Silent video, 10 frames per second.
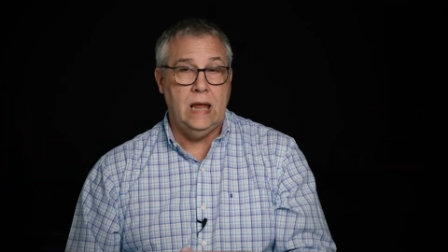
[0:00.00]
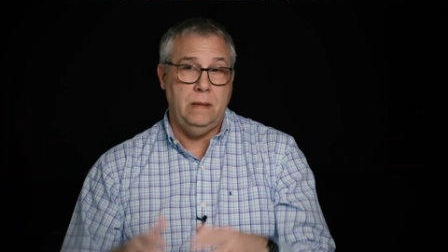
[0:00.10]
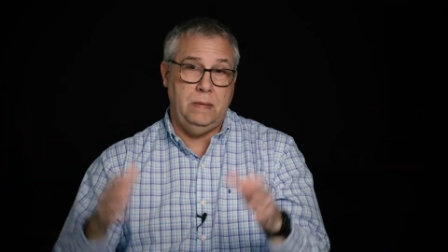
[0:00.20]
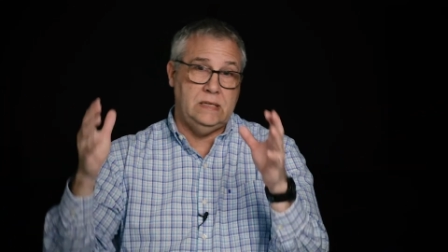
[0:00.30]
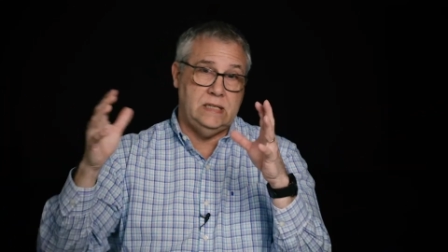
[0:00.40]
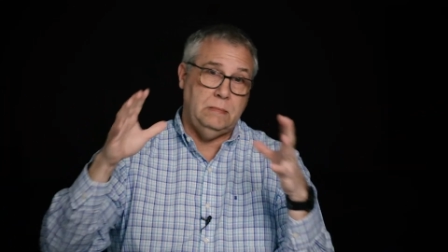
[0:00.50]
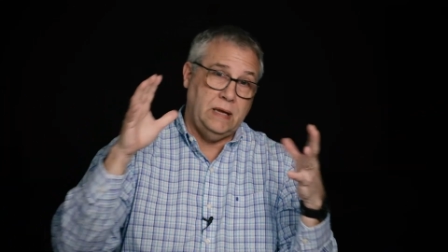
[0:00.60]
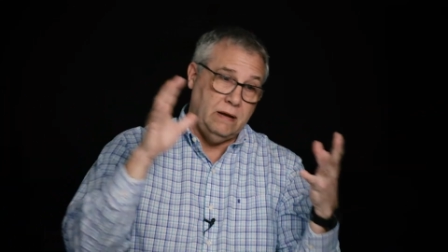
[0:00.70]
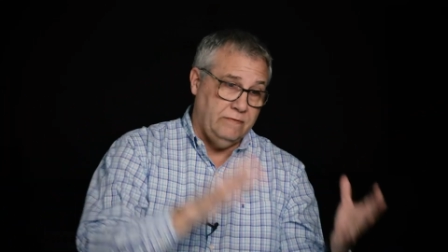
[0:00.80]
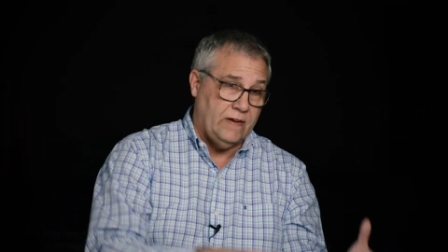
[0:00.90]
It may seem
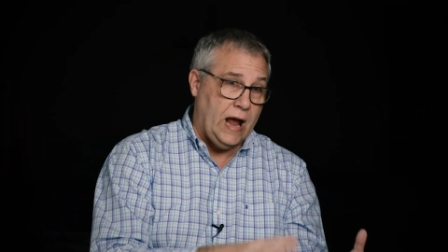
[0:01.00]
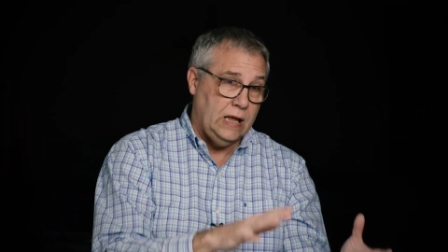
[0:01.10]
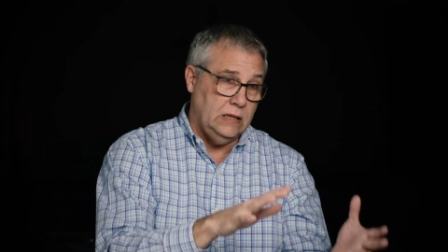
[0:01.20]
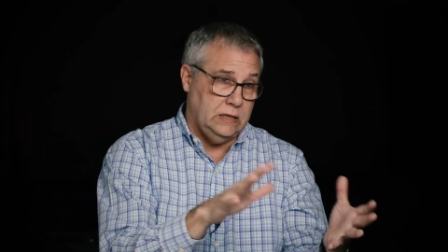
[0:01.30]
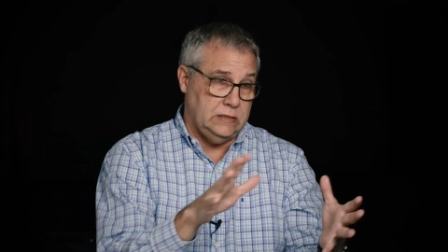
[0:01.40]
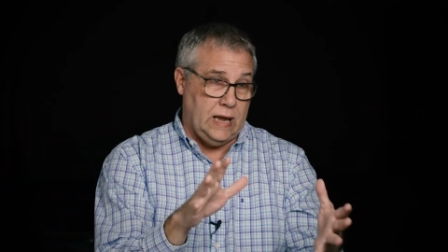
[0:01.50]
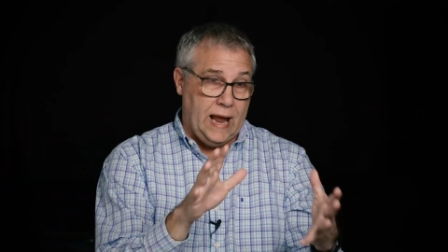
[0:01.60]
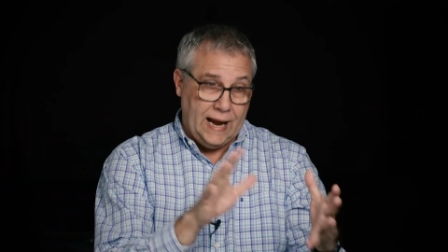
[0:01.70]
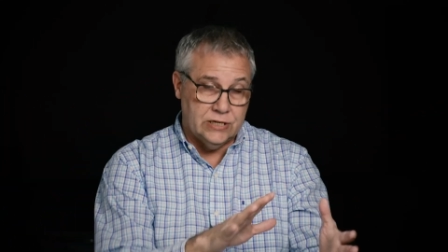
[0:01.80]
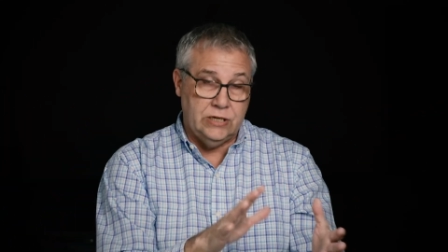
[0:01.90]
like a violent
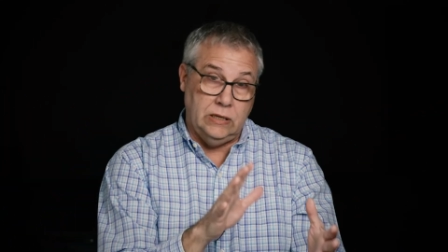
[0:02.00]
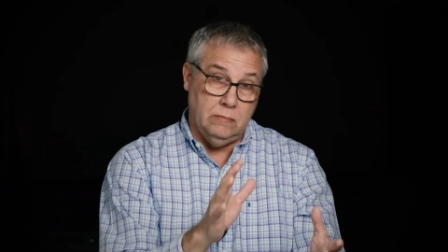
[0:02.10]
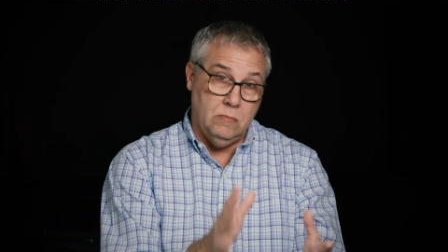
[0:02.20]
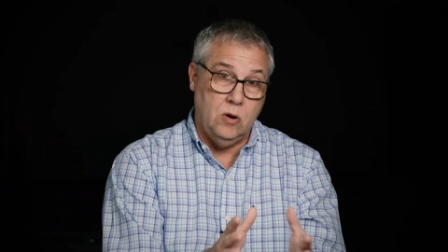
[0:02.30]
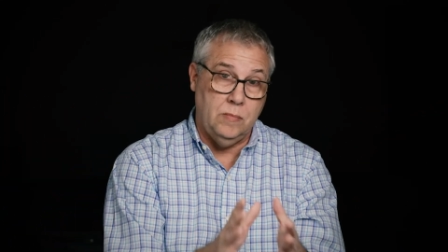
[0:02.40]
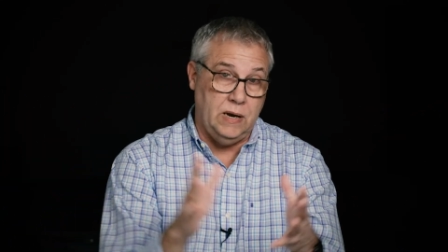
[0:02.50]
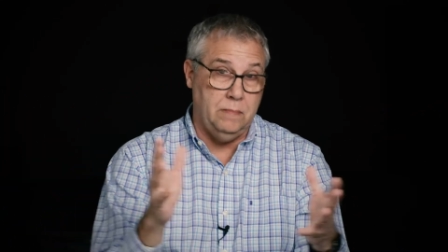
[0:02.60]
action in the moment.